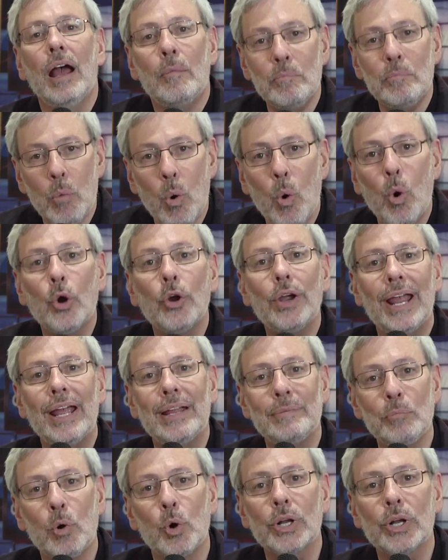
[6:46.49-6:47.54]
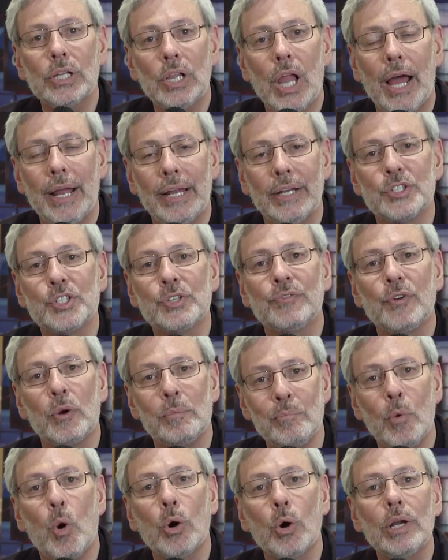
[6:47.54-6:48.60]
more and more clients
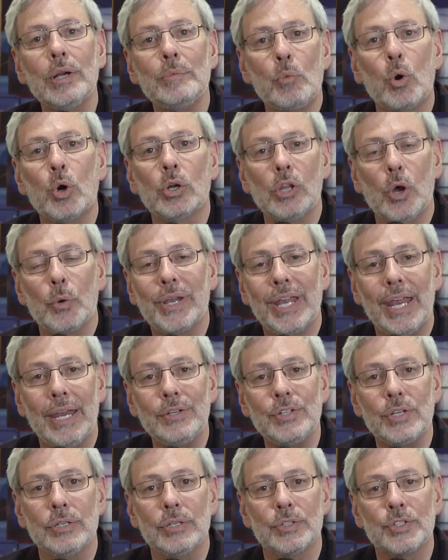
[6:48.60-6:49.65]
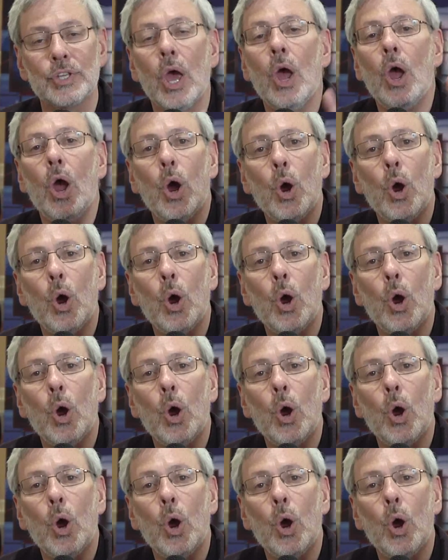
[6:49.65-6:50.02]
from more and more locations